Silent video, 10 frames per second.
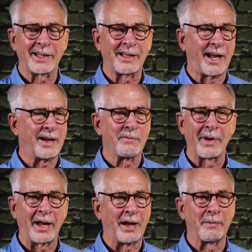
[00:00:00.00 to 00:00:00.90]
like I'm,
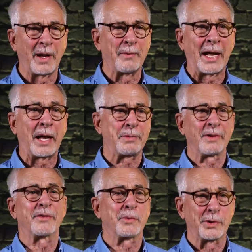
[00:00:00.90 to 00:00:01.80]
I'm, I'm happy
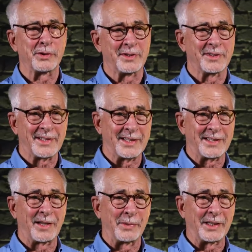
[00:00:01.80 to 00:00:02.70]
if the person says
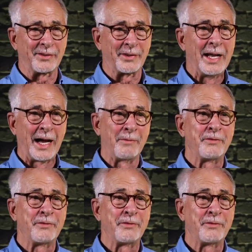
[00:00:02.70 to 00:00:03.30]
that because I'm